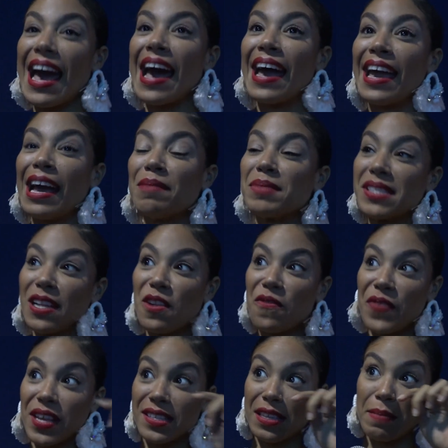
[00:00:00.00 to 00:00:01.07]
I am still
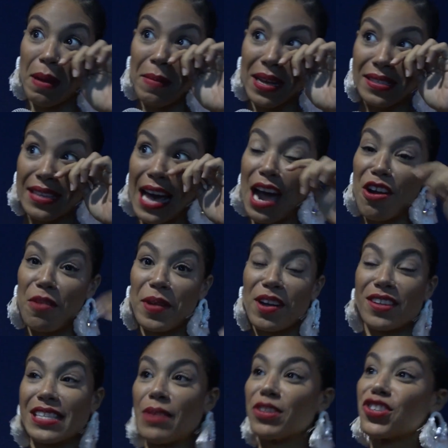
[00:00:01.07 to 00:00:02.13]
fixing my mascara
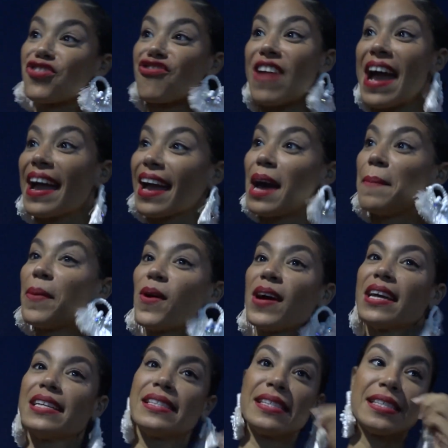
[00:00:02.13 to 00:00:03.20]
because I was crying at
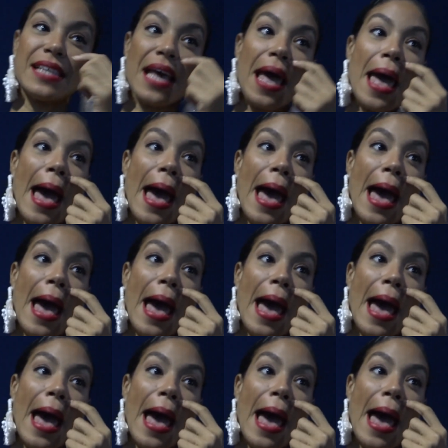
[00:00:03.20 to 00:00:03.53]
points.